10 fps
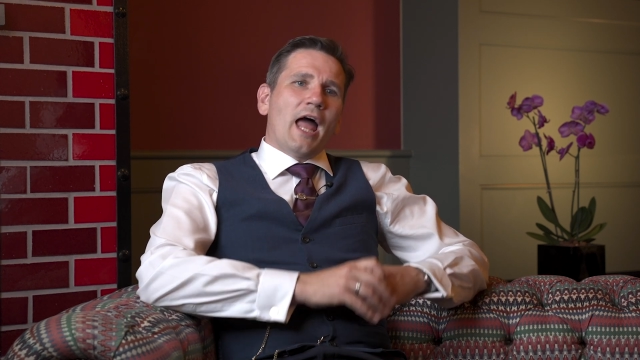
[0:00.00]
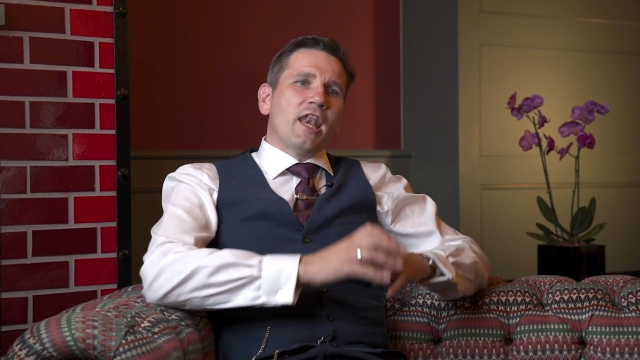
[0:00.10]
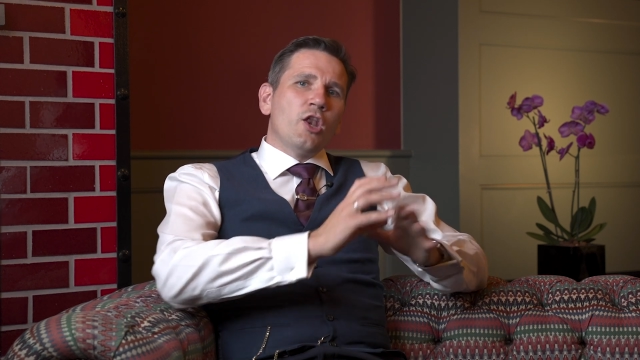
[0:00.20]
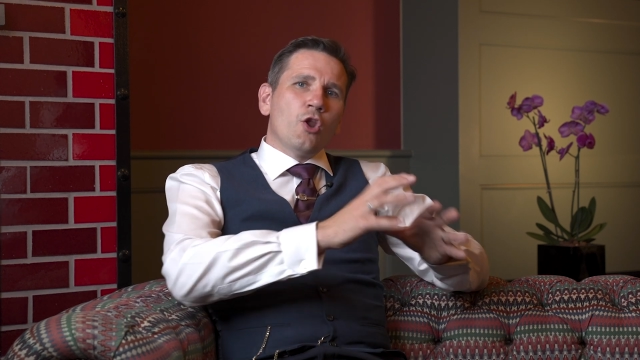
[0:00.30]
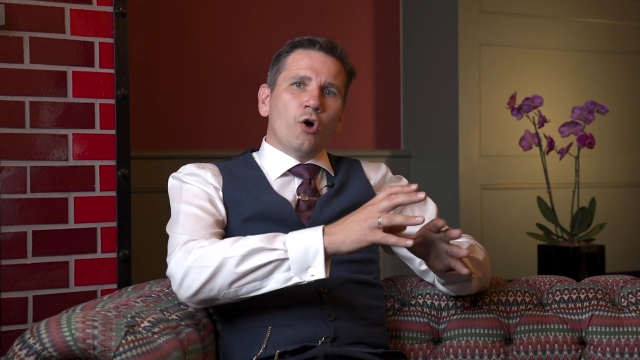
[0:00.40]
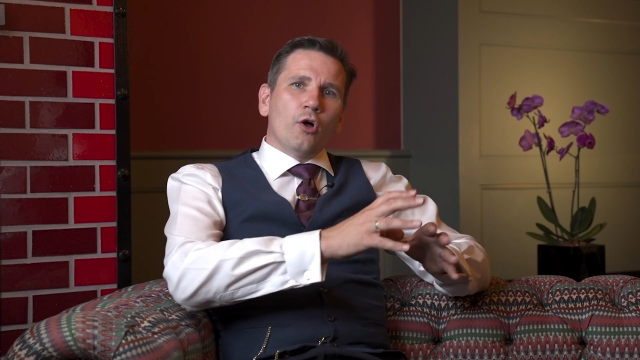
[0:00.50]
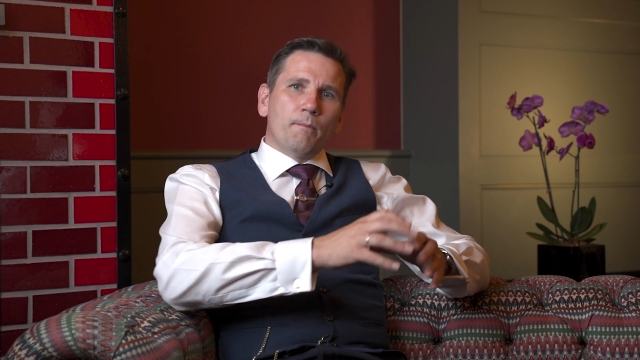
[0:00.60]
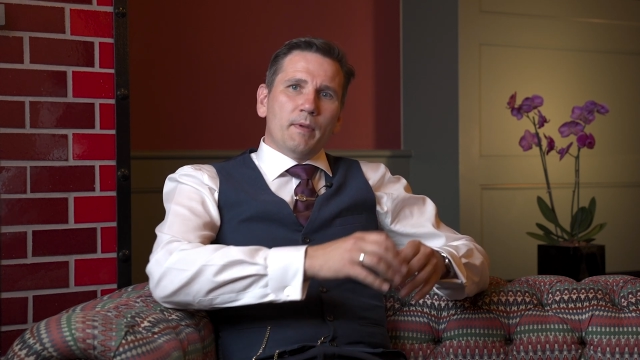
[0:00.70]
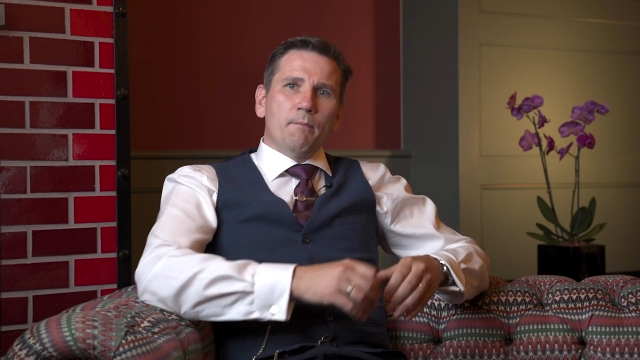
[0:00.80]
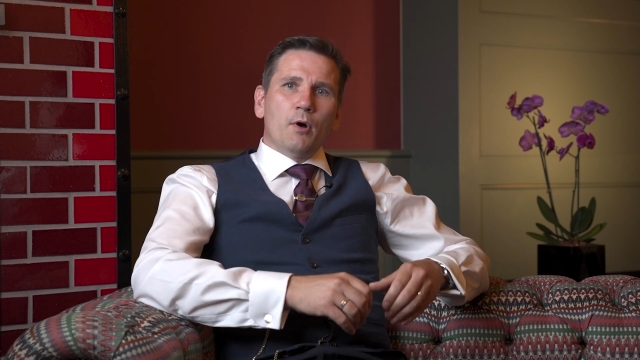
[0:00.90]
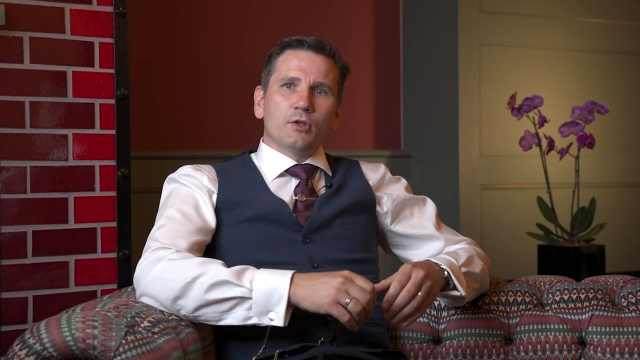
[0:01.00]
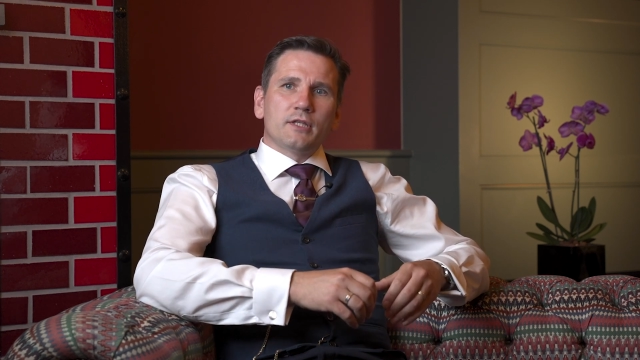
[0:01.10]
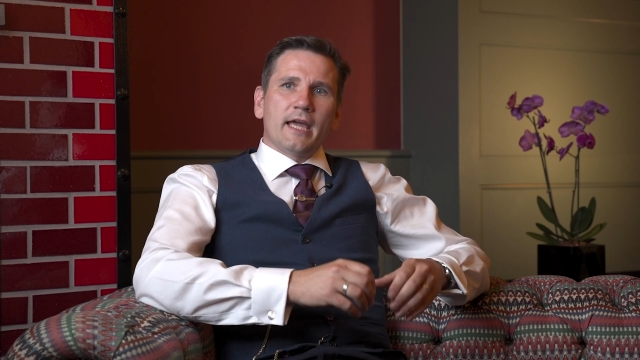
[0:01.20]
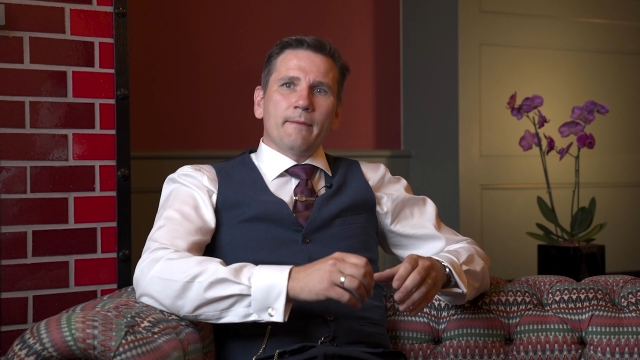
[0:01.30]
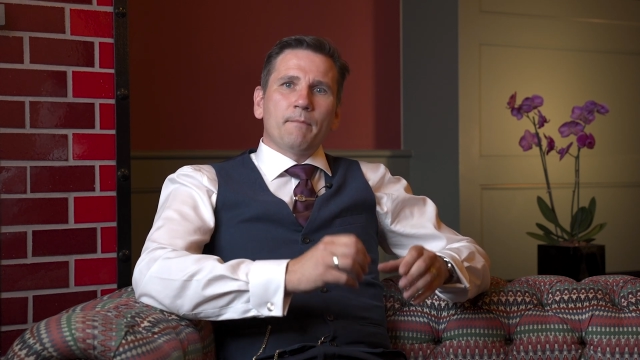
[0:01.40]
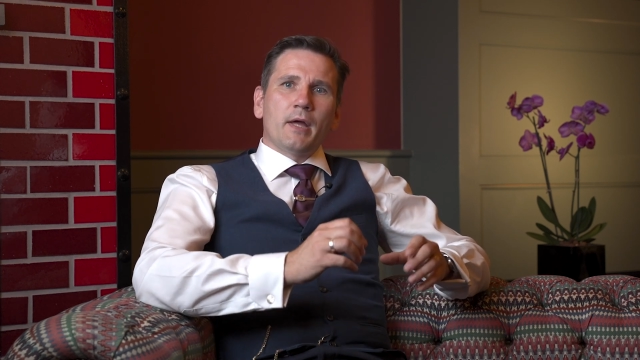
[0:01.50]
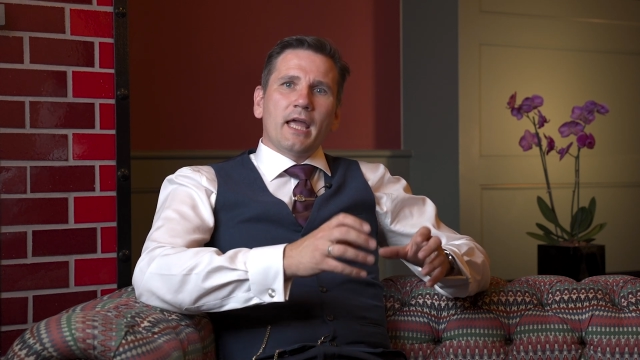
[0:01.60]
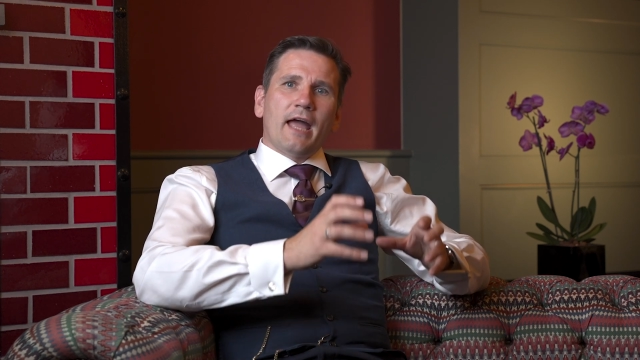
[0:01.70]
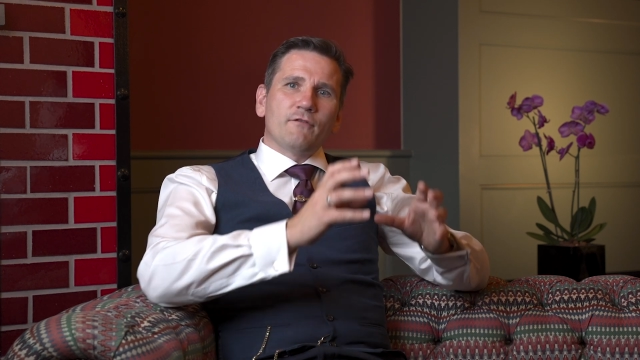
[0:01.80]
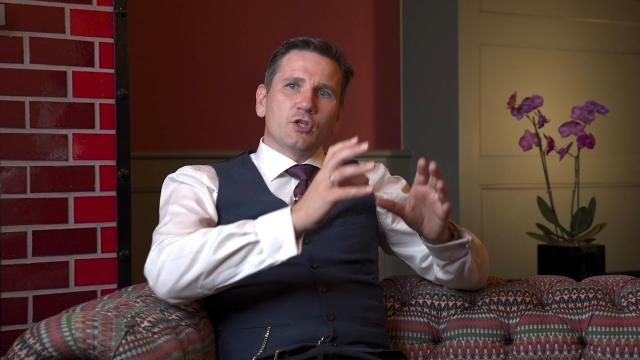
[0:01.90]
and not be bogged down by
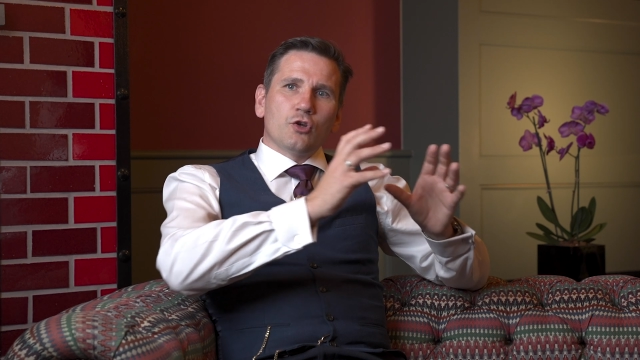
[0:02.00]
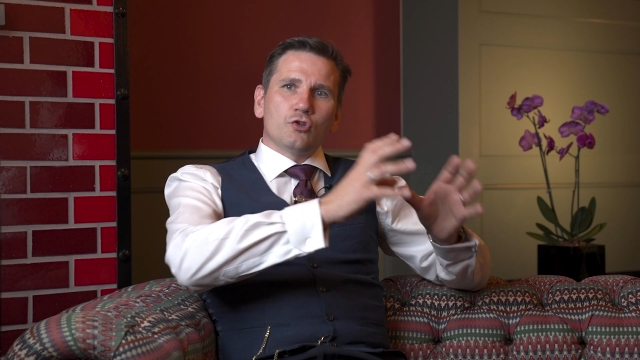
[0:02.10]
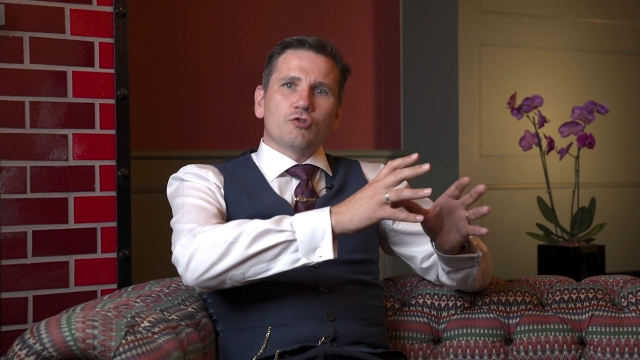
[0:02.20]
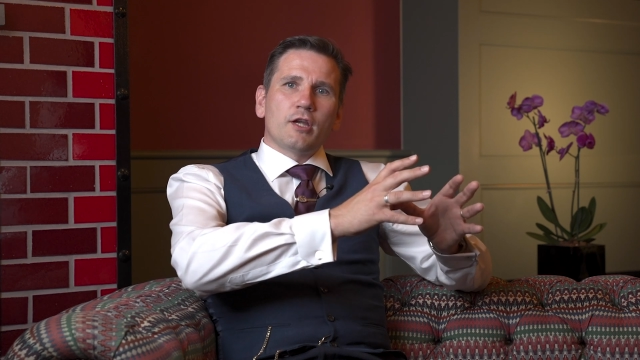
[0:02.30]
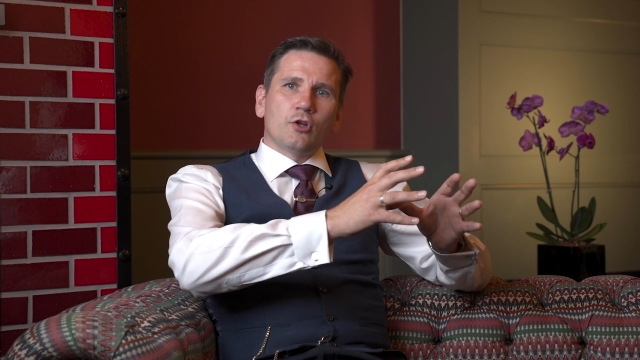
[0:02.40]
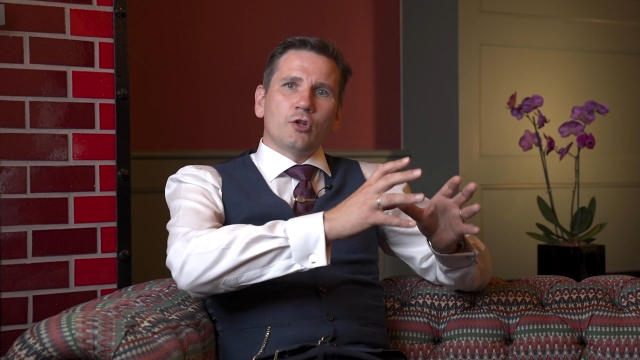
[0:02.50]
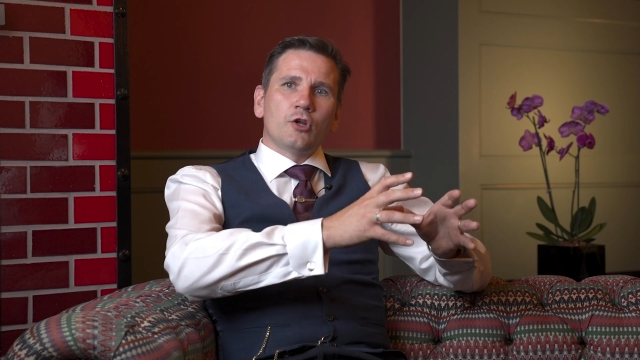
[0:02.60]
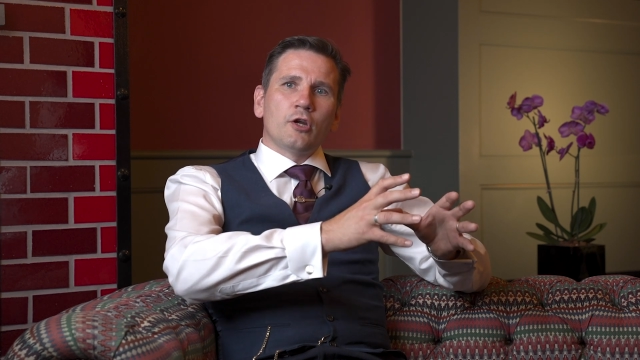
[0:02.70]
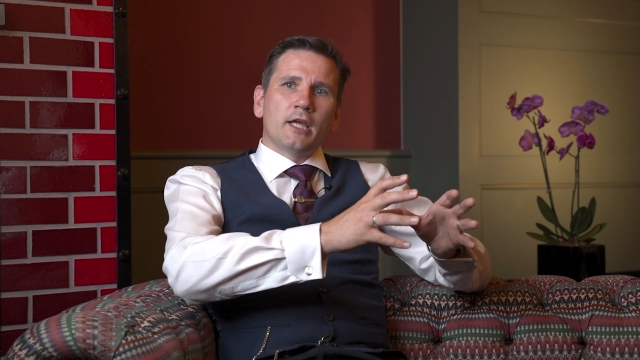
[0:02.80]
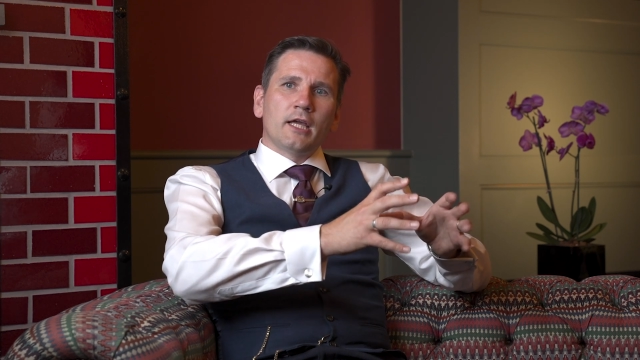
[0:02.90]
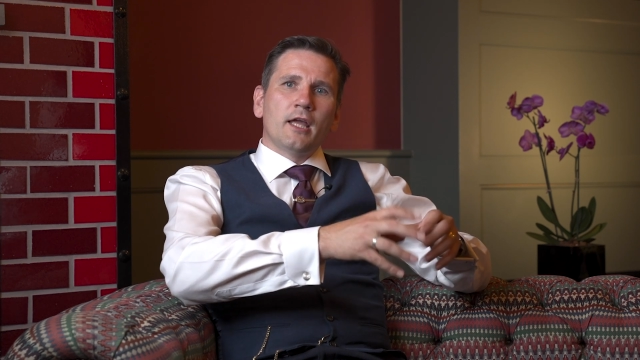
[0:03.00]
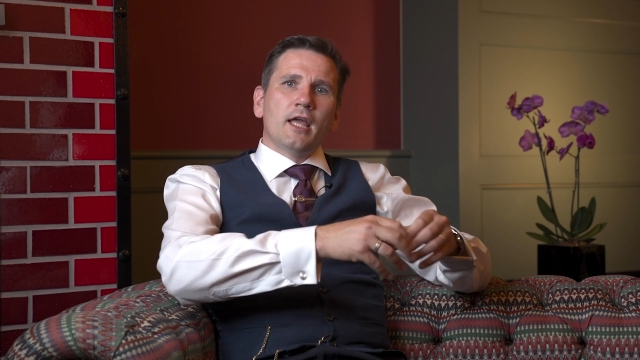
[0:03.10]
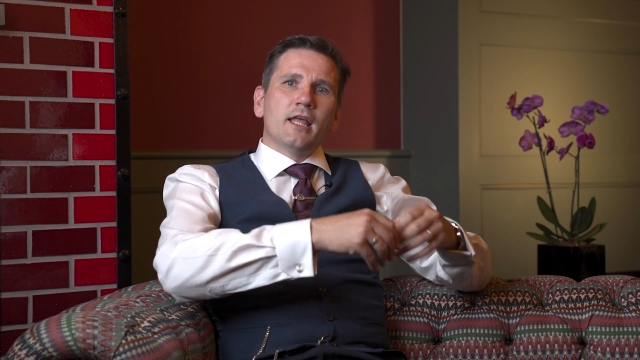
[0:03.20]
having to concentrate on learning